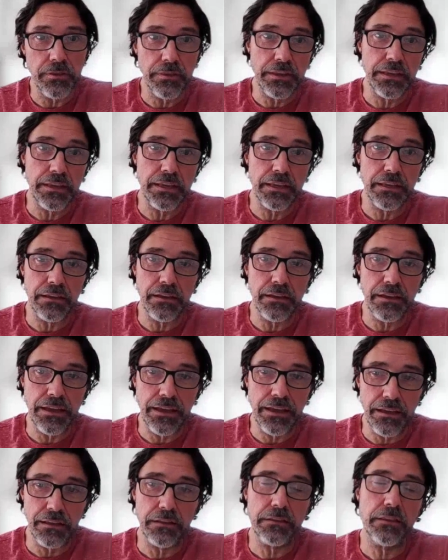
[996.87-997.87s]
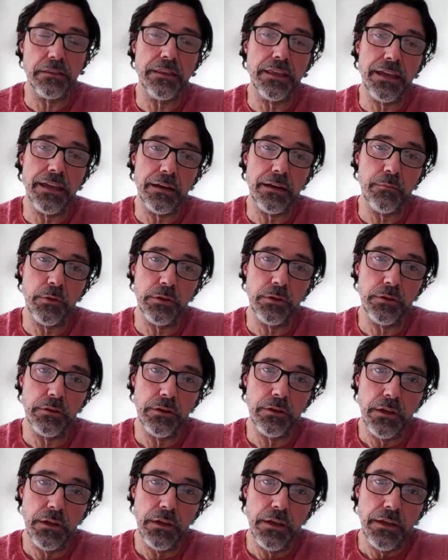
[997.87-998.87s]
the health of the animal
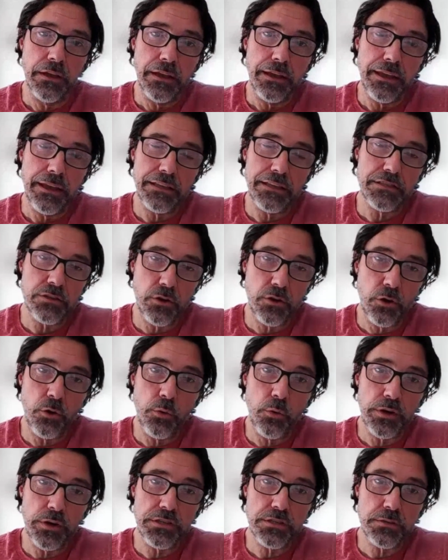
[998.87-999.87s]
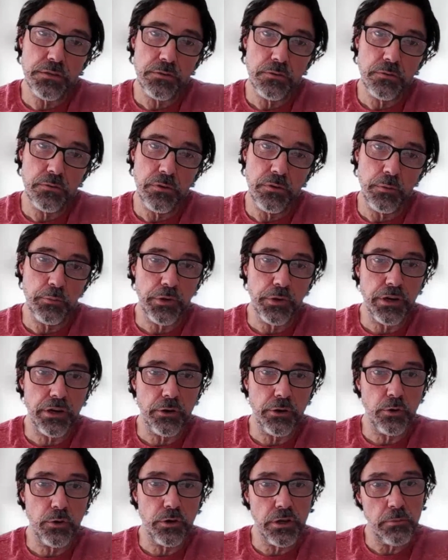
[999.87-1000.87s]
is always the
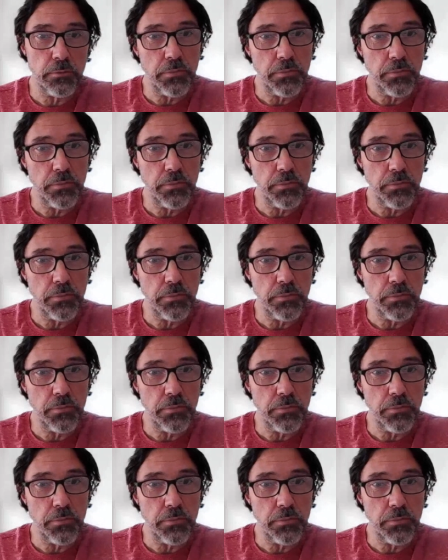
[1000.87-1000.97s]
priority,